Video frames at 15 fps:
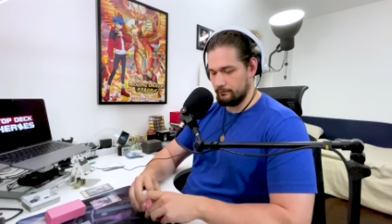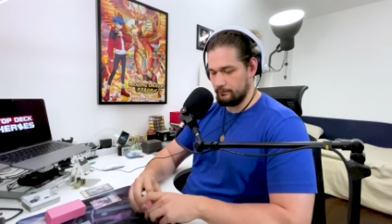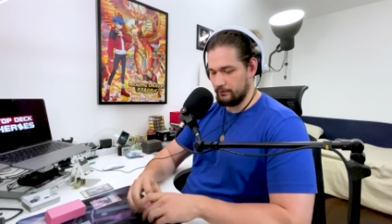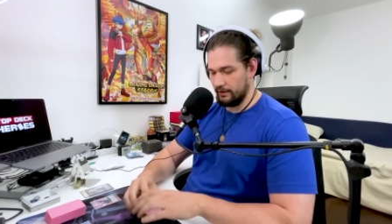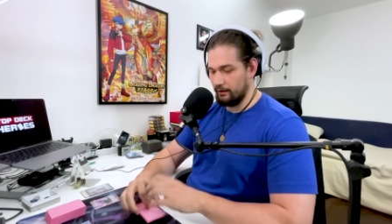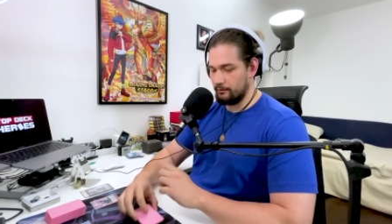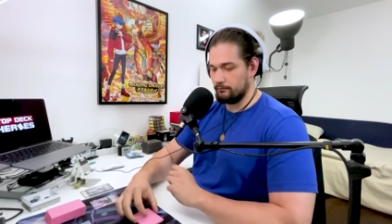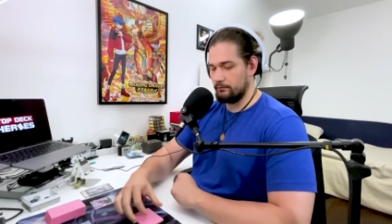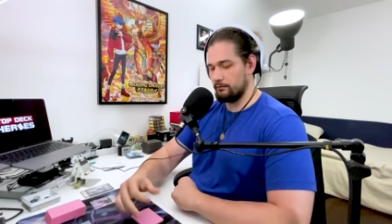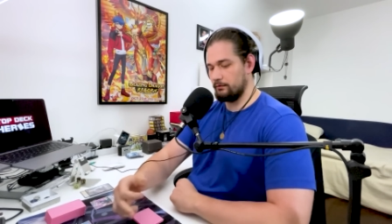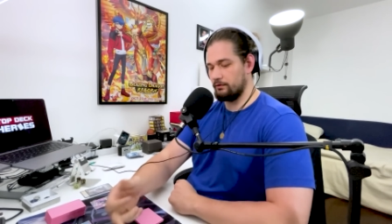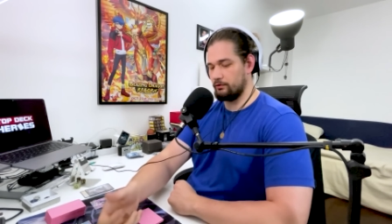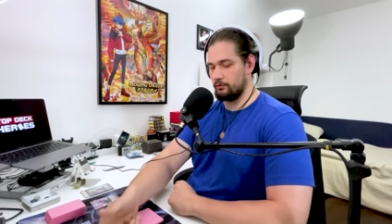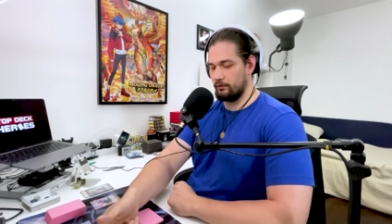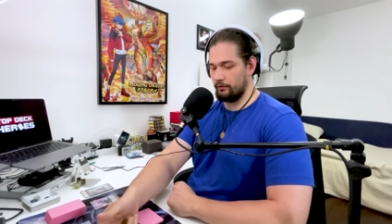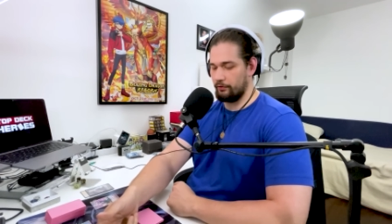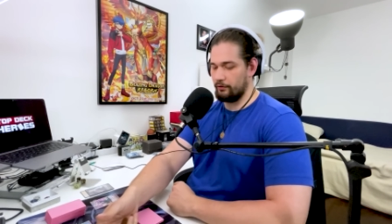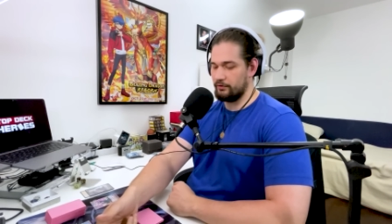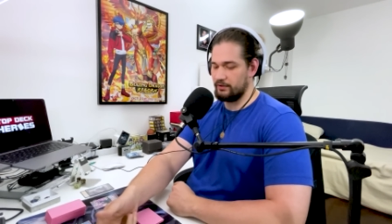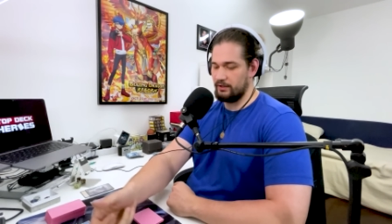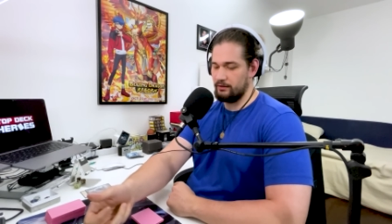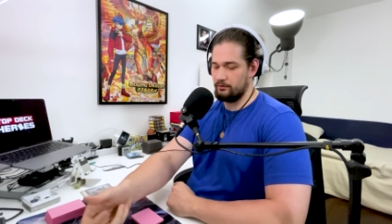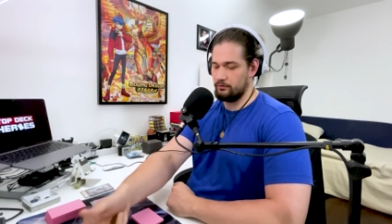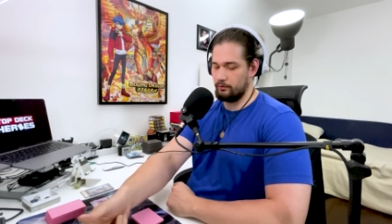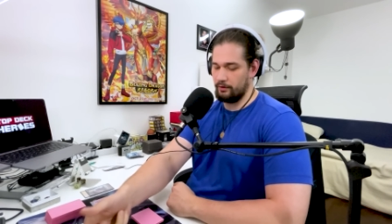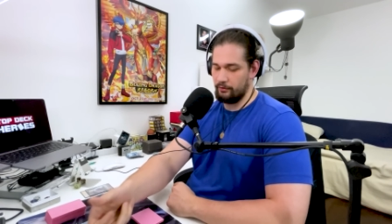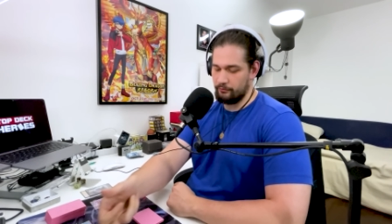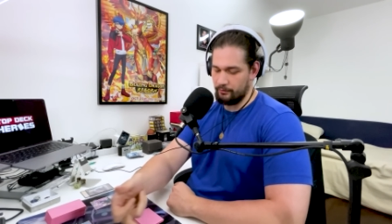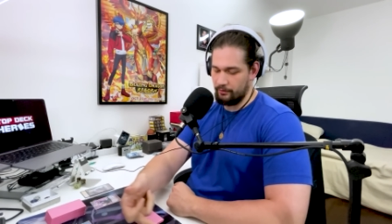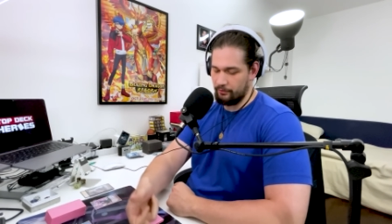Yeah. 13,
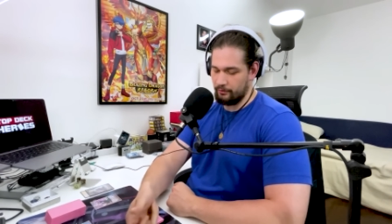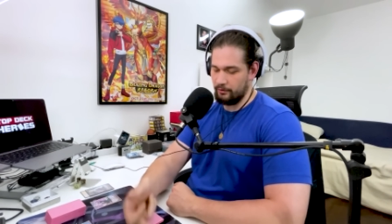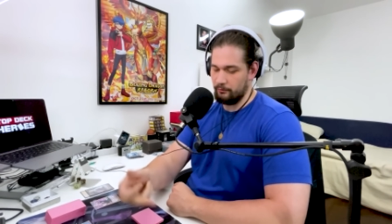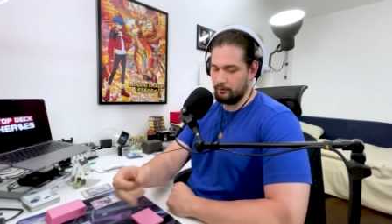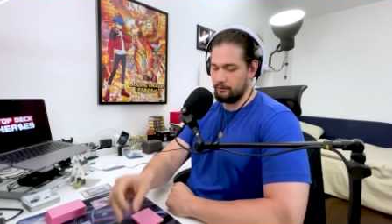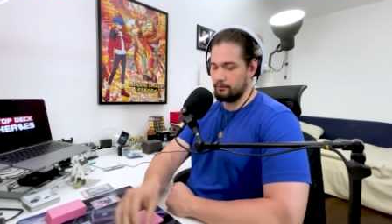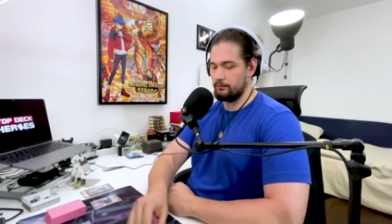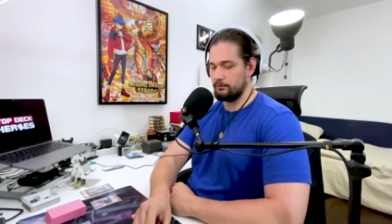23, 31.